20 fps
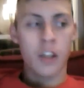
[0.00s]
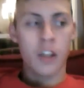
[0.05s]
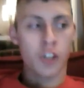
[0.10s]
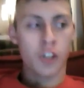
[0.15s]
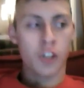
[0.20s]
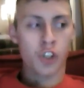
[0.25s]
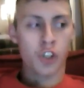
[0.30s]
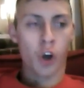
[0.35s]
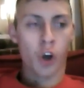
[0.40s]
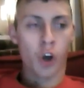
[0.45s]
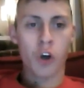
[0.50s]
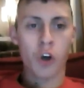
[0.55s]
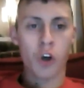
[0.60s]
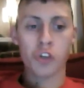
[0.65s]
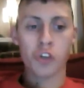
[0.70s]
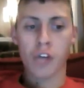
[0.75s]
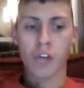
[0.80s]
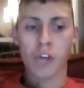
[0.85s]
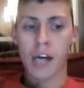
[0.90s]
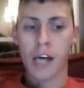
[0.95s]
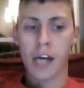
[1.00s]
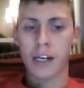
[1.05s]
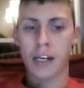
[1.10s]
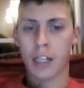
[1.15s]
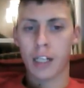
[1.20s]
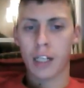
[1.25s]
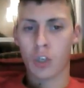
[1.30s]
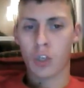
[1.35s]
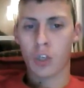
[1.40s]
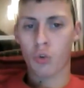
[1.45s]
The Chargers had an
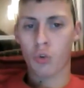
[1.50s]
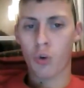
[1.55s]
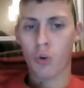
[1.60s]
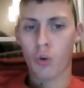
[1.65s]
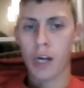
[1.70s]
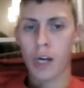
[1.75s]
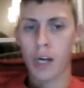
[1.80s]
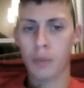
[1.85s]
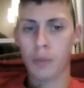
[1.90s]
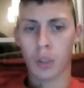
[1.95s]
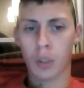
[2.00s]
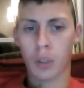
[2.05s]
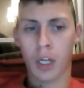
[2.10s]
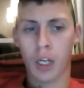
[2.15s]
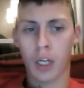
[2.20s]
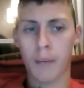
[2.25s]
incredible